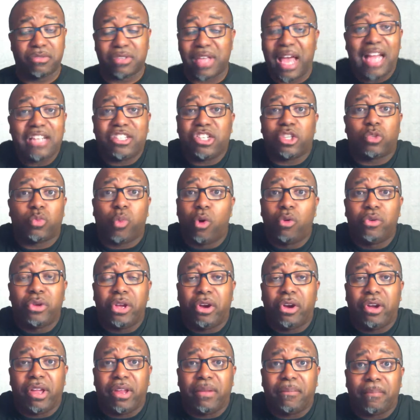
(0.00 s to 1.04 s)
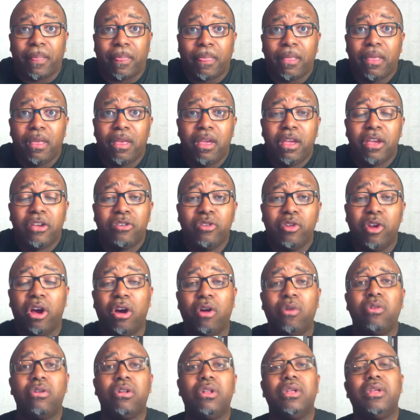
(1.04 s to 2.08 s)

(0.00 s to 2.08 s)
I just won't do it. You know,